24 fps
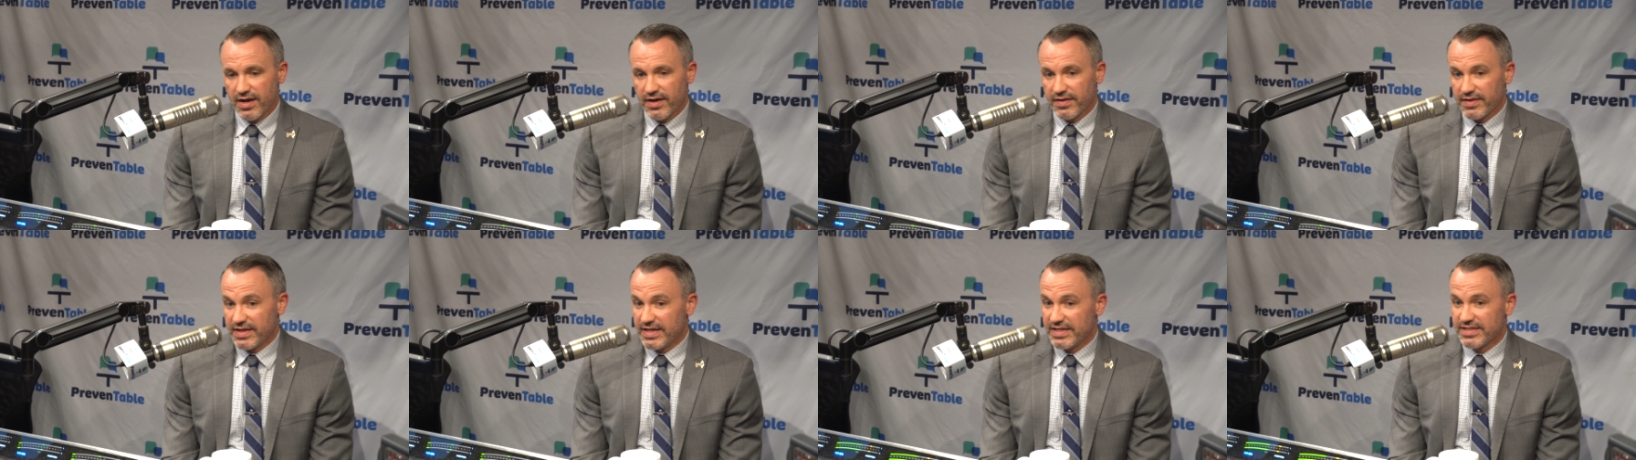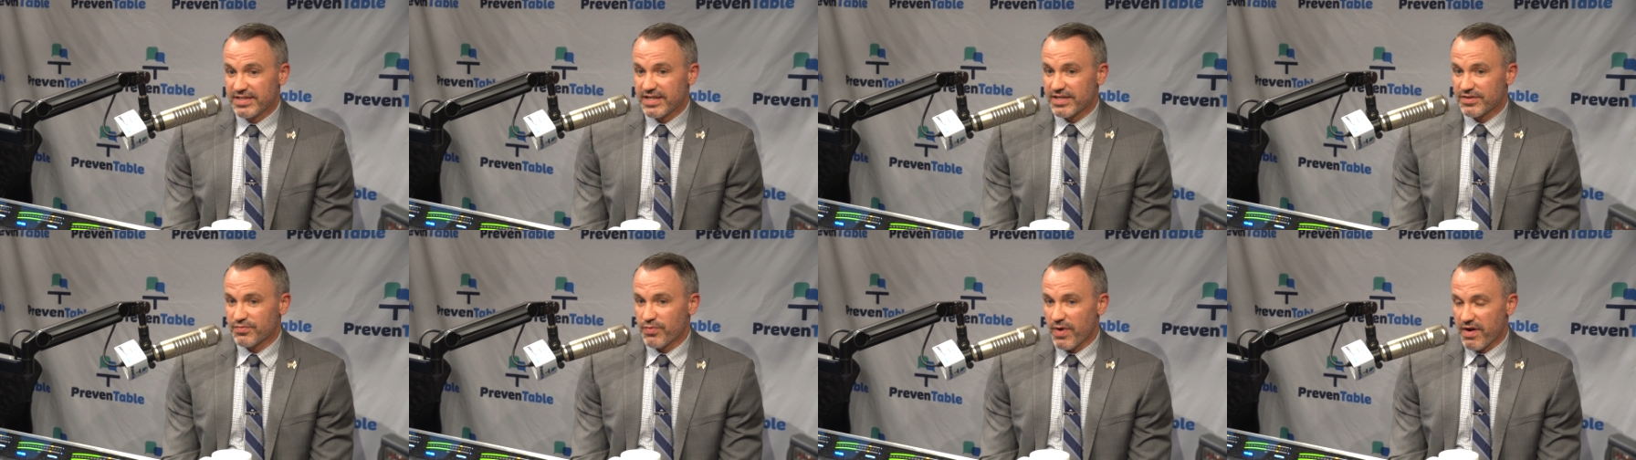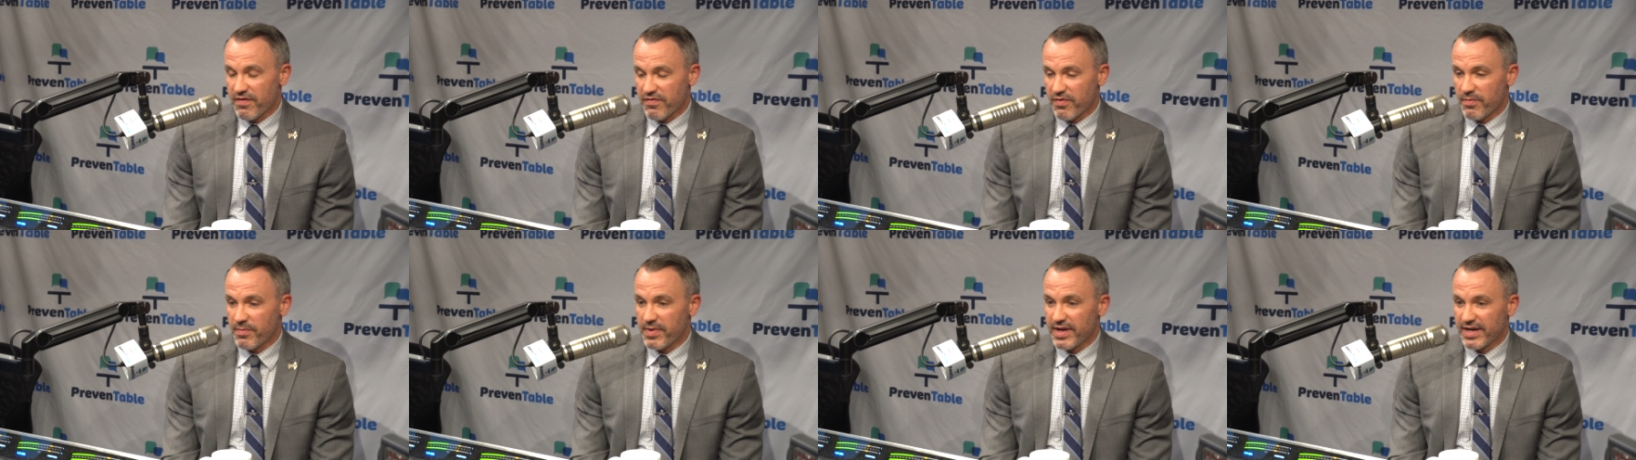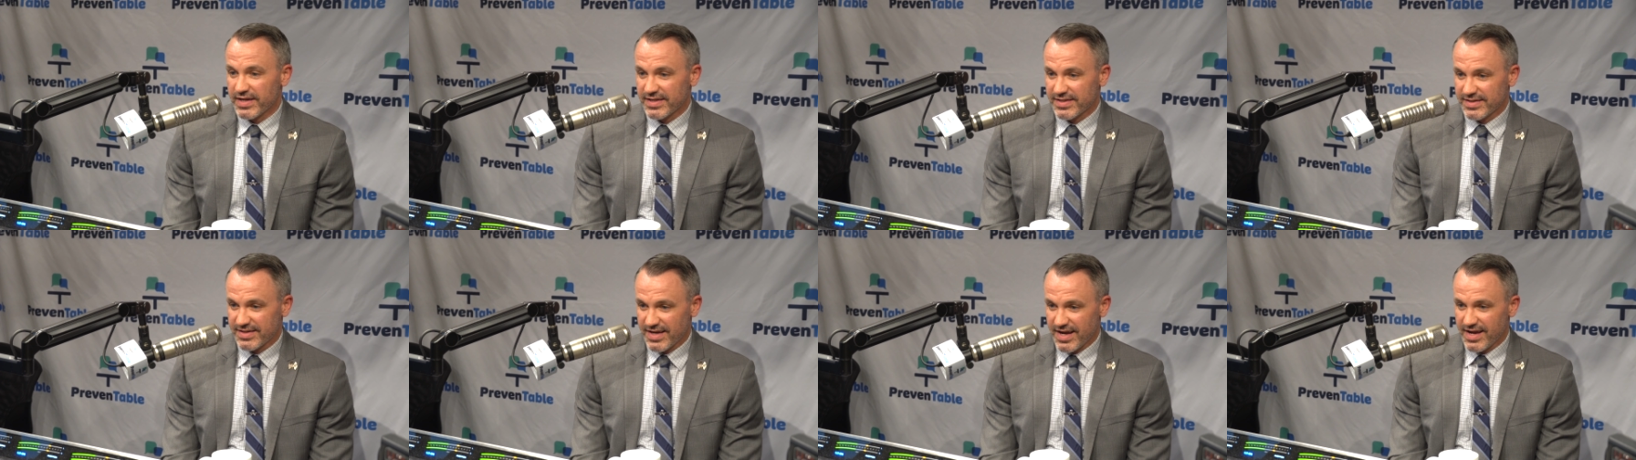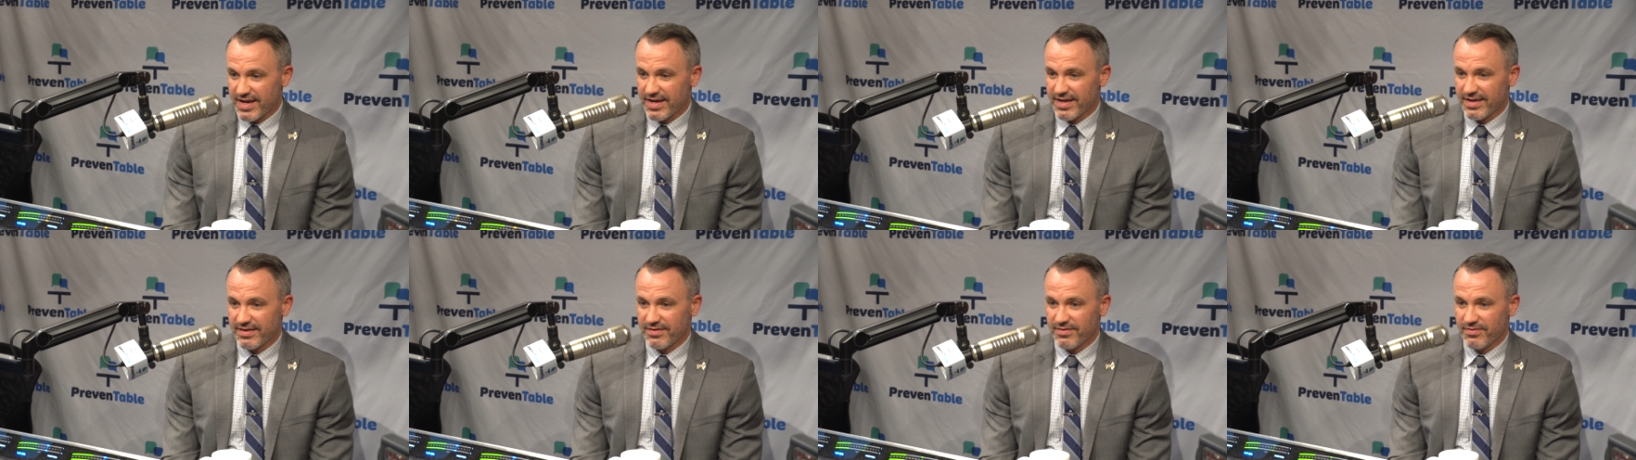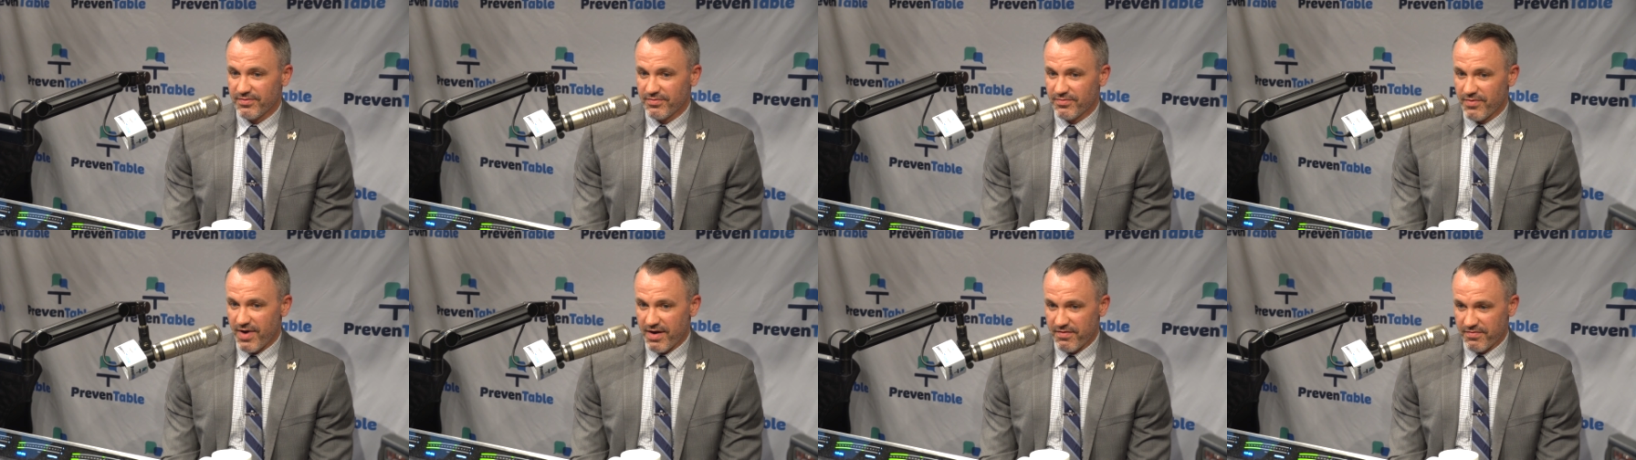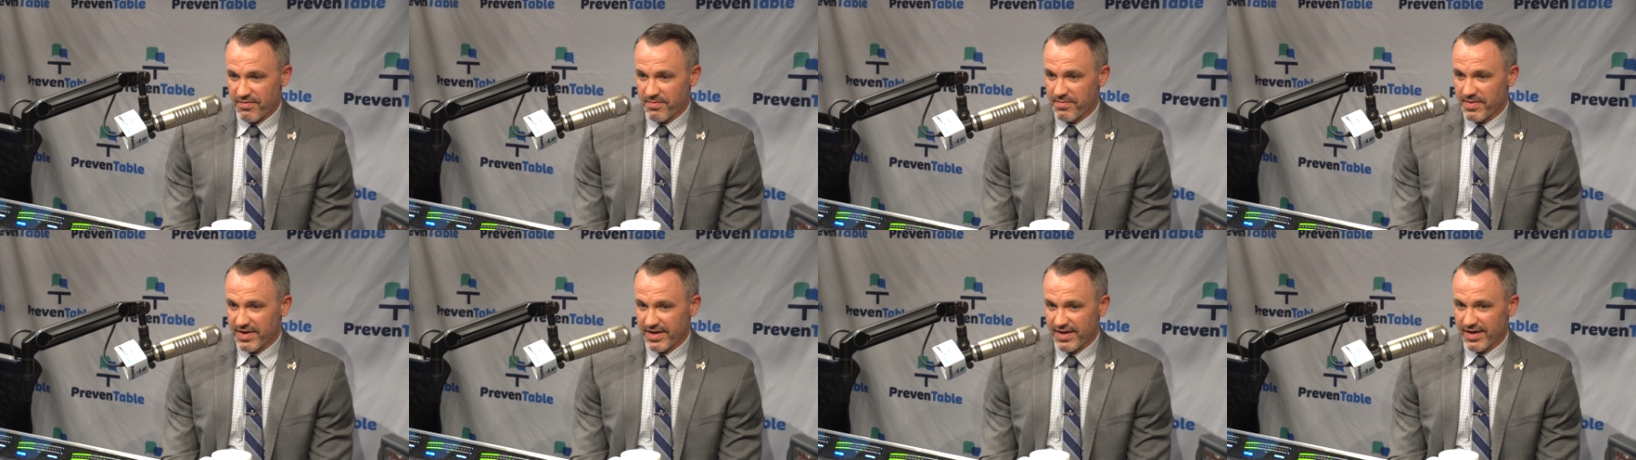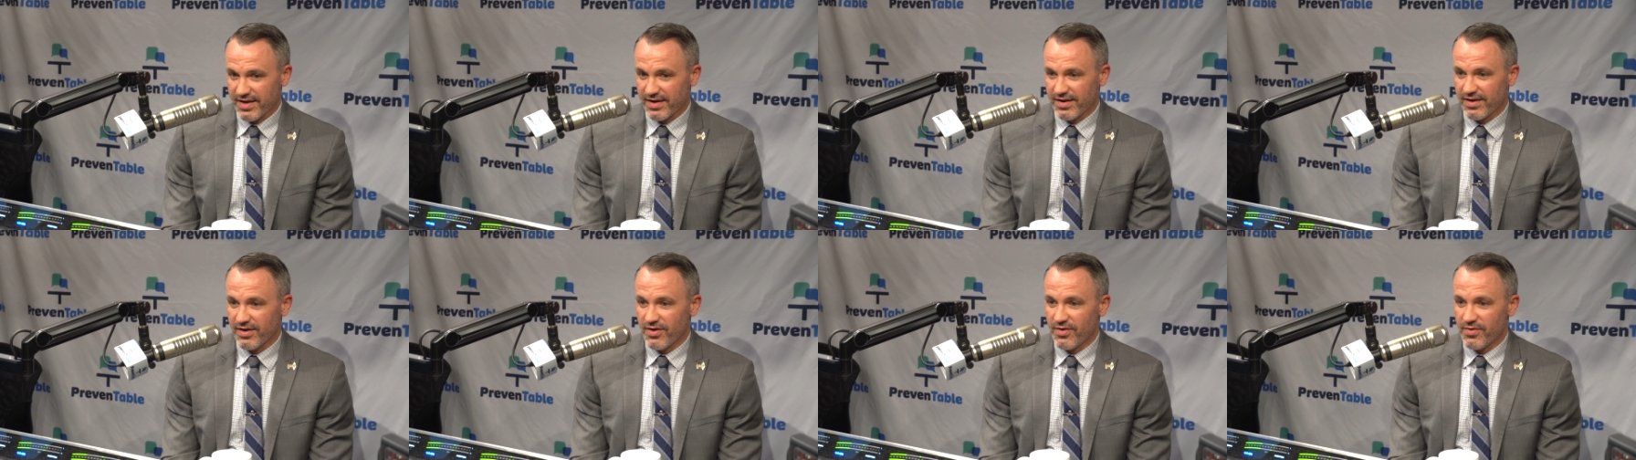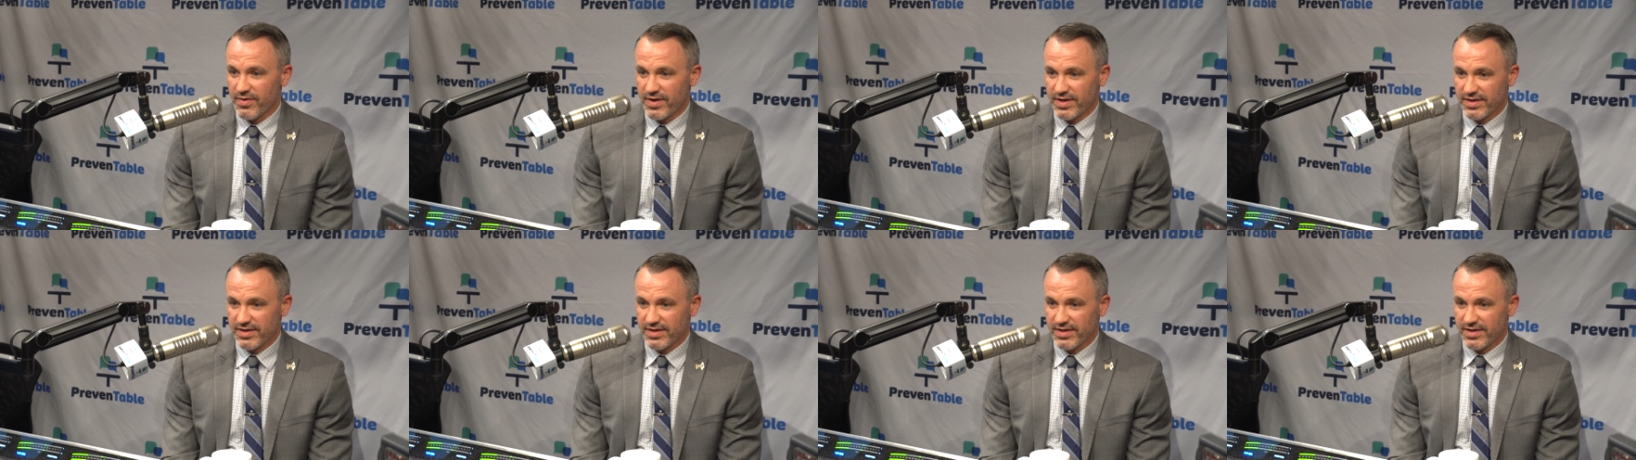the easiest way for me to say it right from the get-go